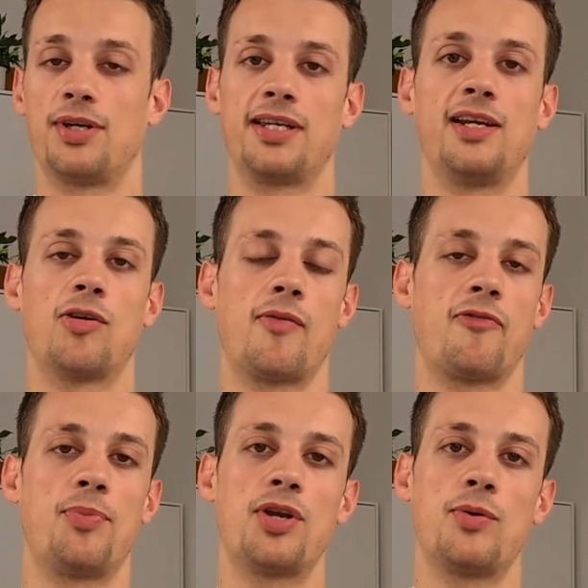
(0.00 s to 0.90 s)
per kilogram
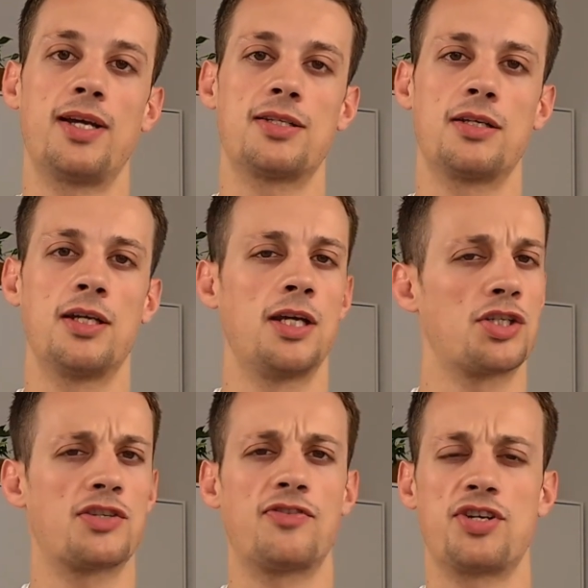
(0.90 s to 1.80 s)
of body weight,
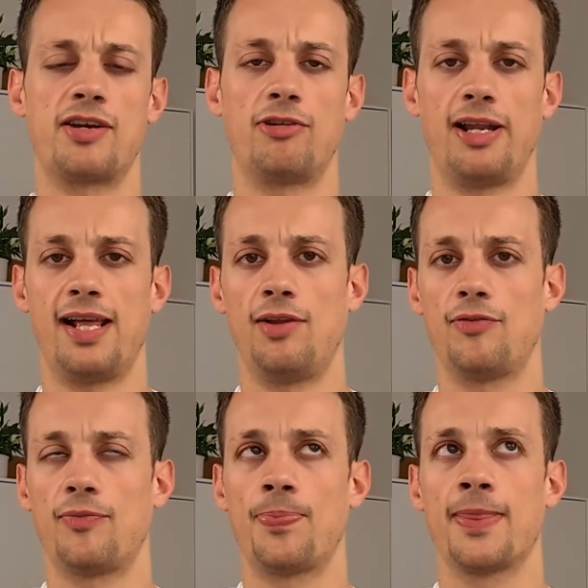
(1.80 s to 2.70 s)
just for general
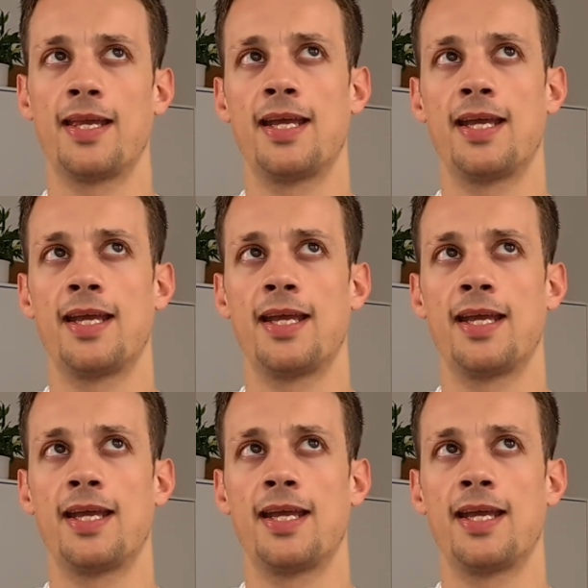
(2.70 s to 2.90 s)
health,